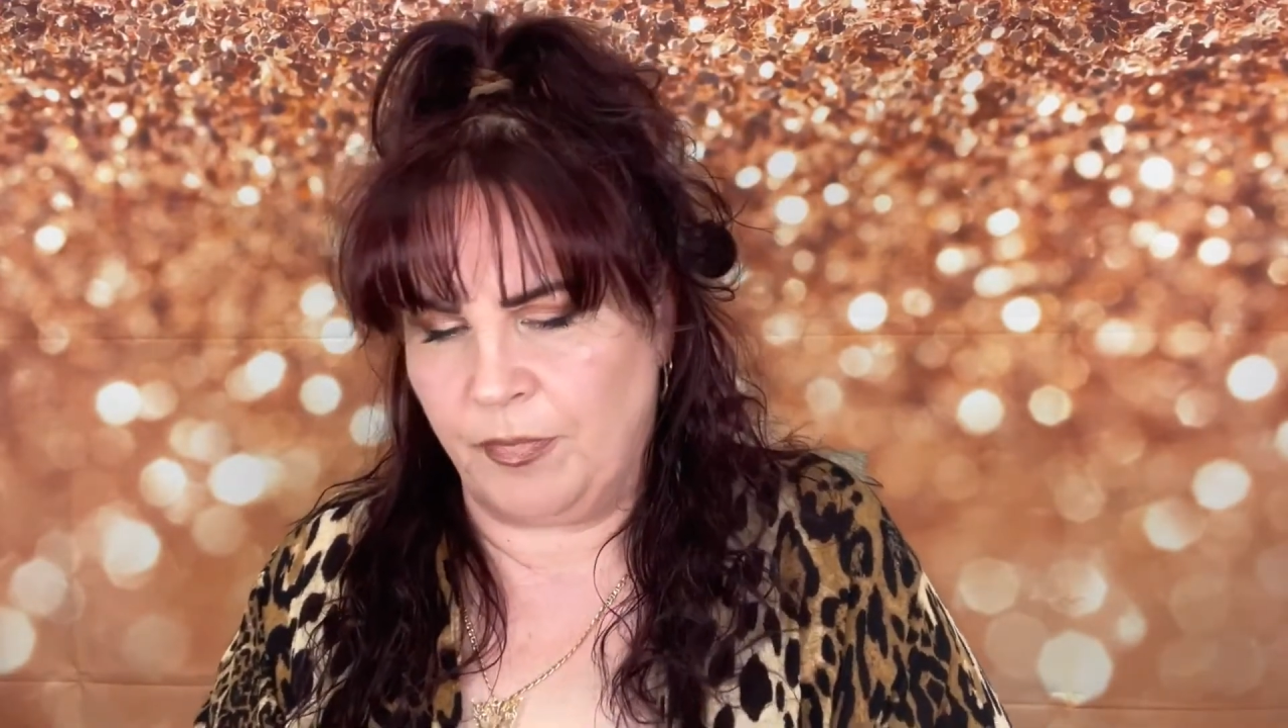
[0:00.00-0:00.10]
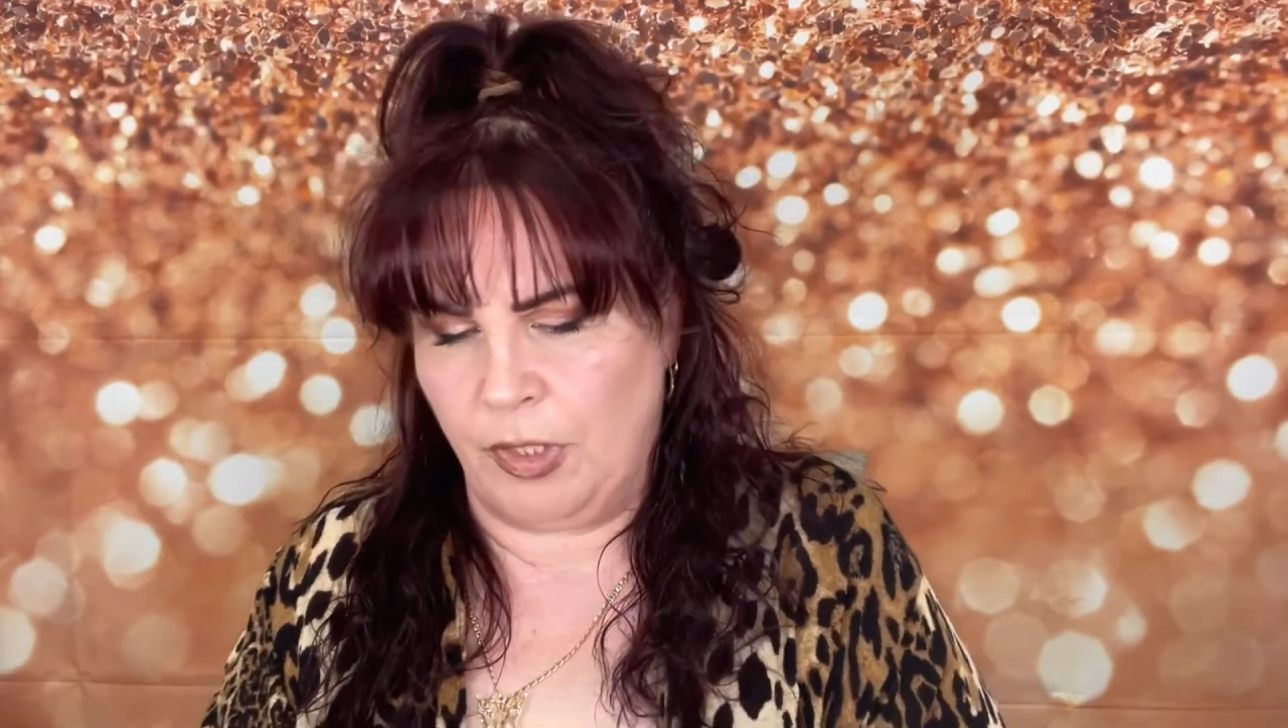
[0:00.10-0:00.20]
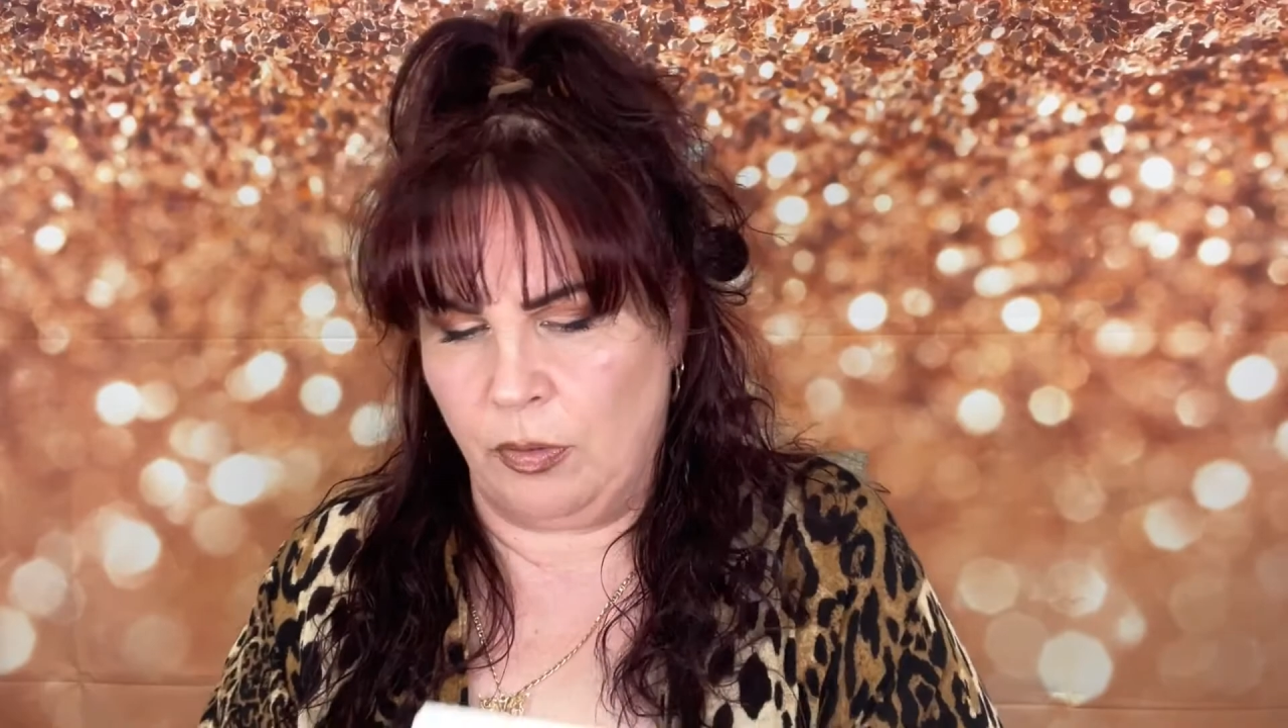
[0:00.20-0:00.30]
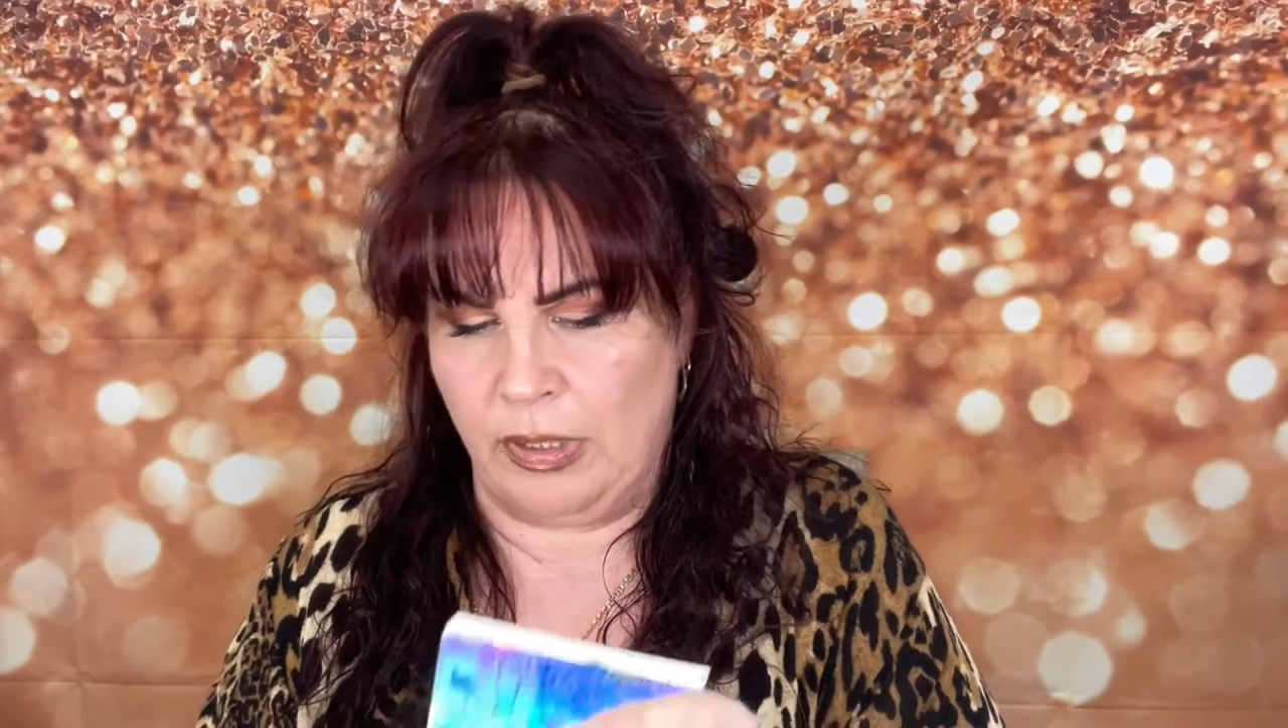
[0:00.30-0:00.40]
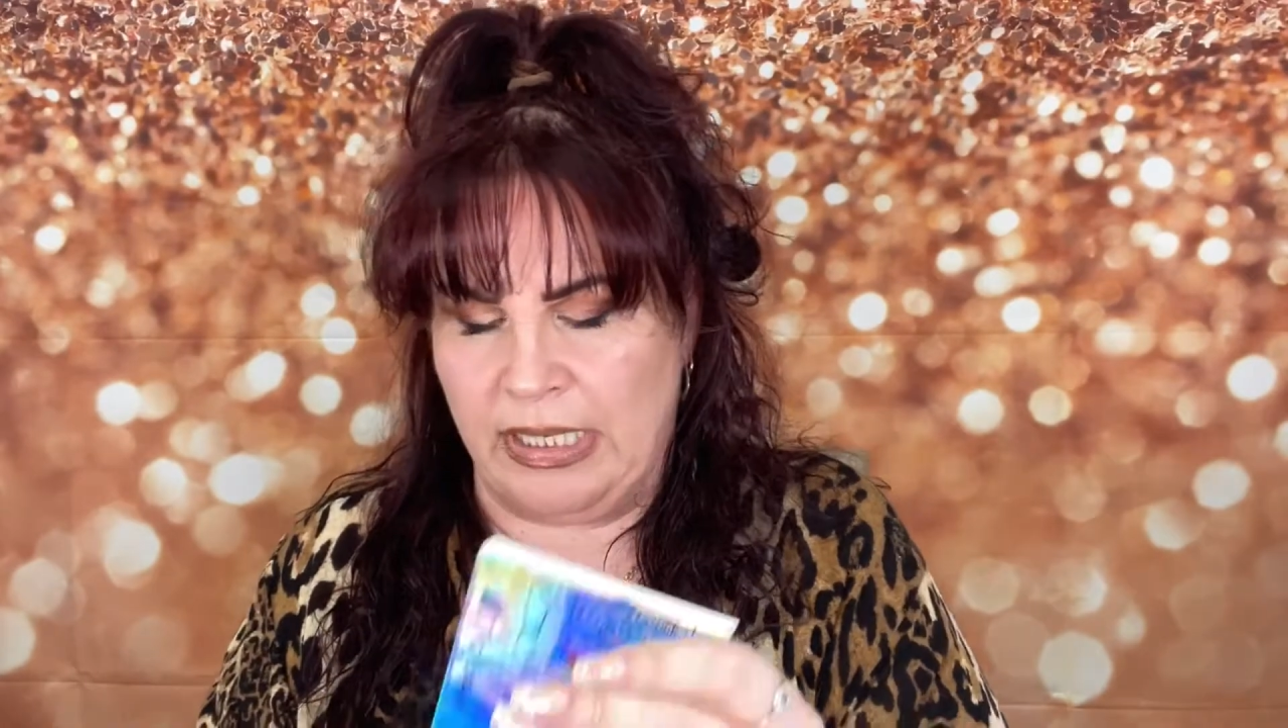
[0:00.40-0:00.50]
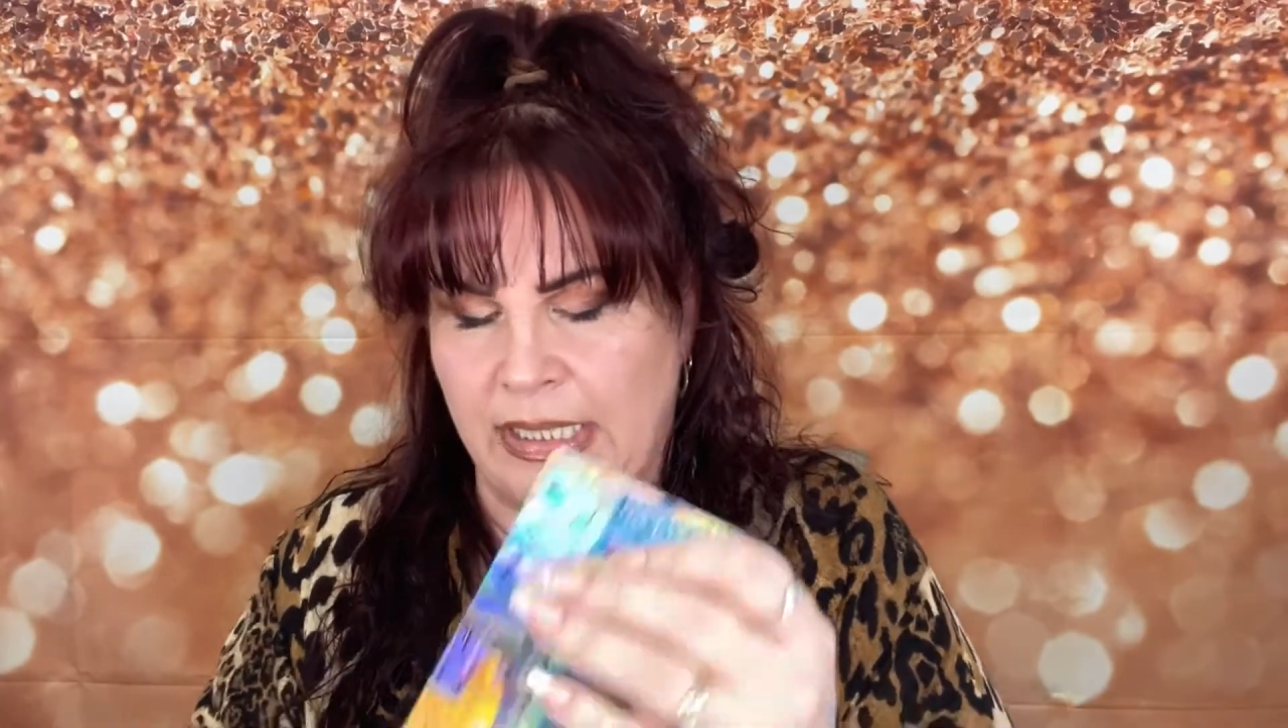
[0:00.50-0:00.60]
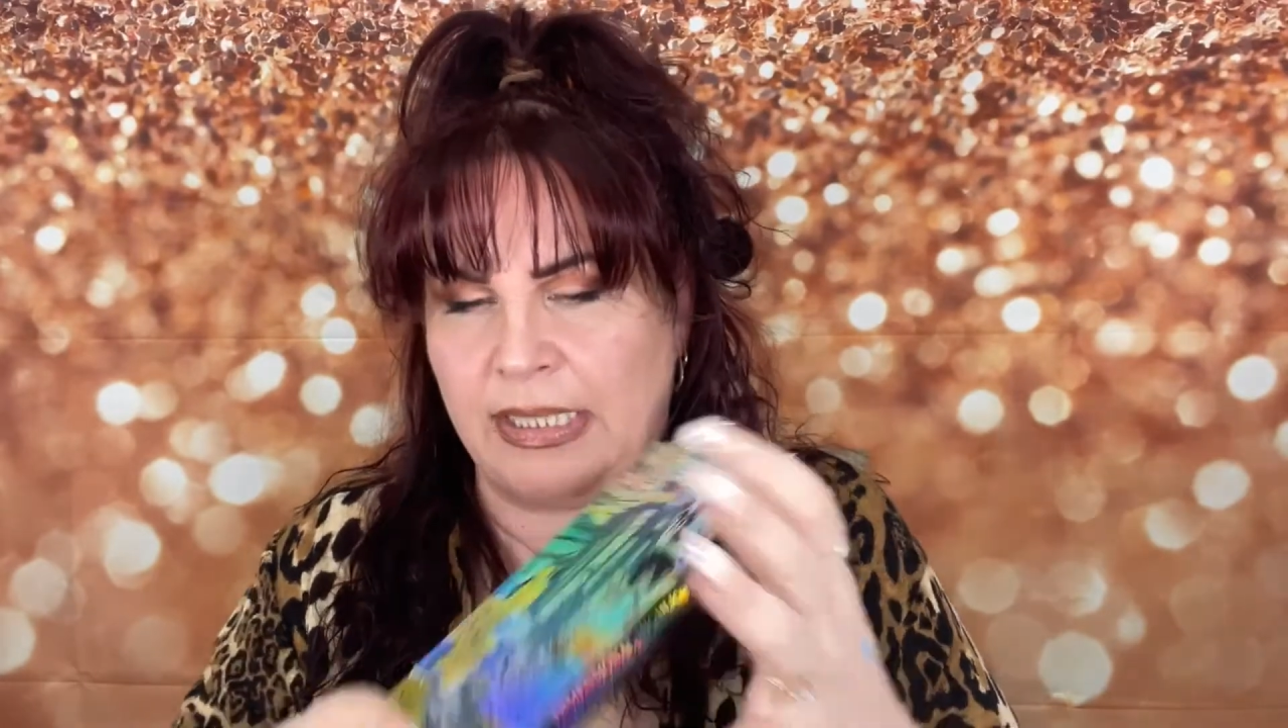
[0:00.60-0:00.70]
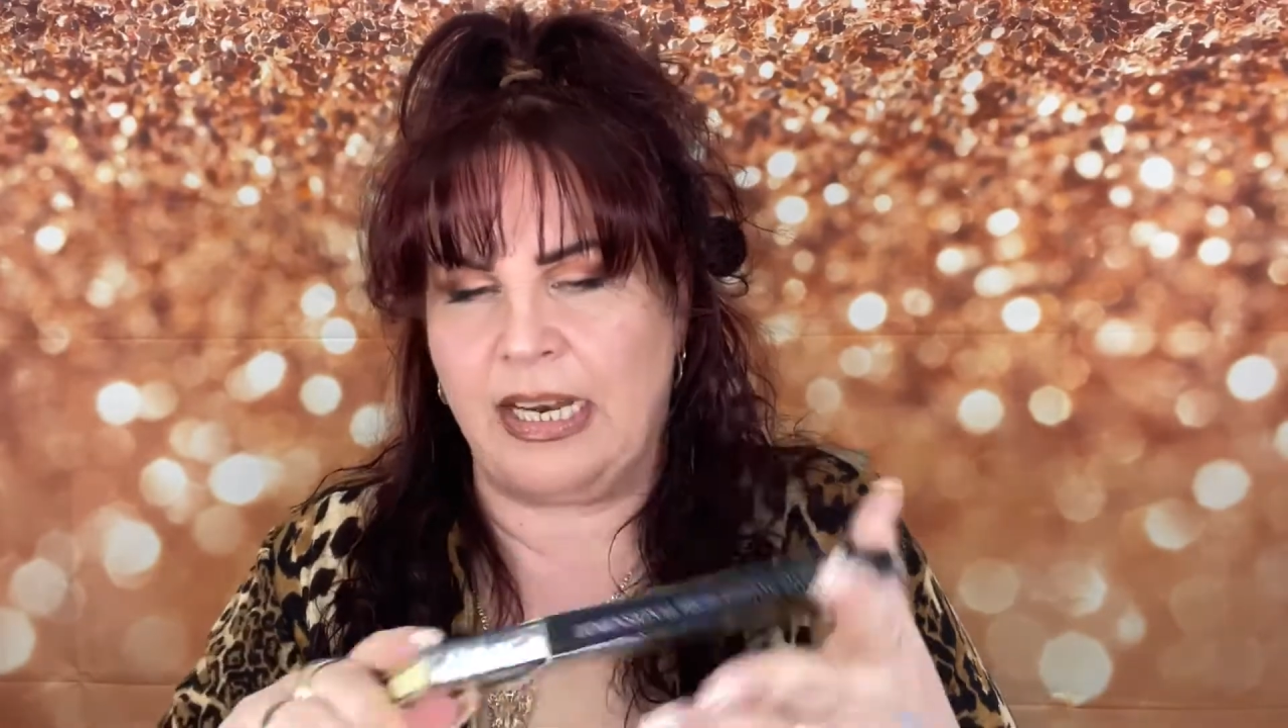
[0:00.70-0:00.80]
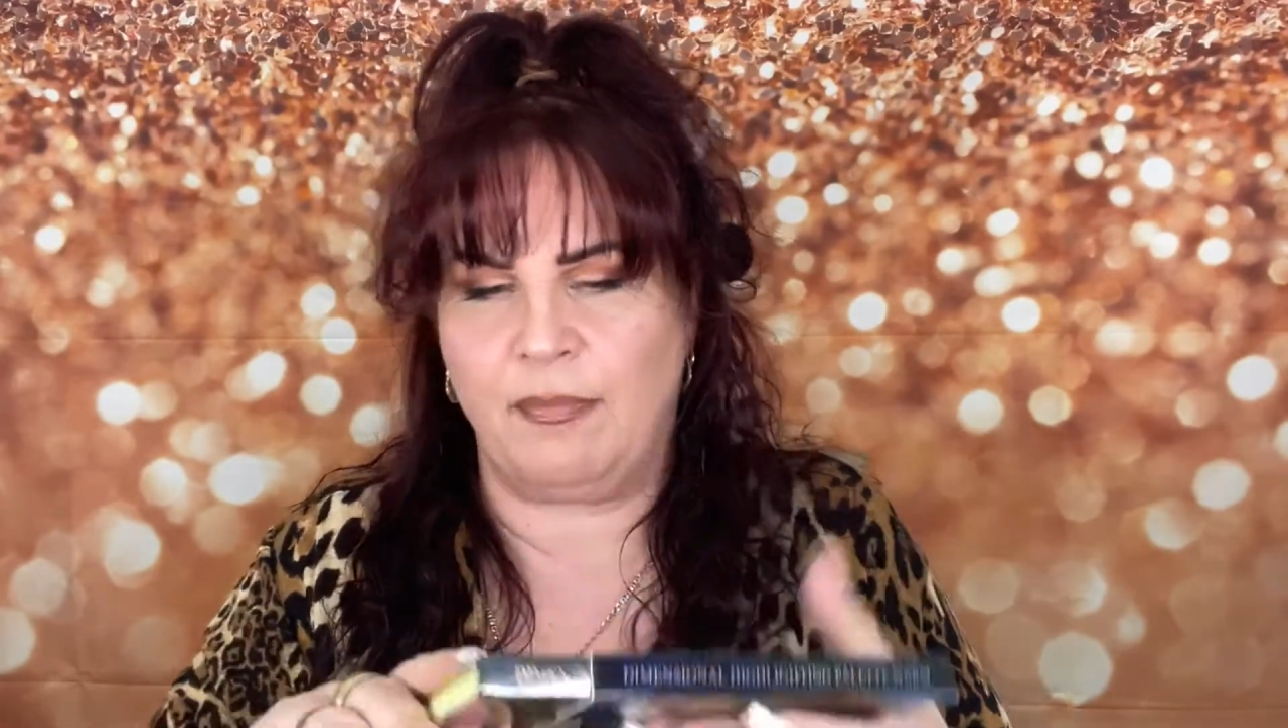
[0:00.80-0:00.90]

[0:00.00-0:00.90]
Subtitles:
Oh, it doesn't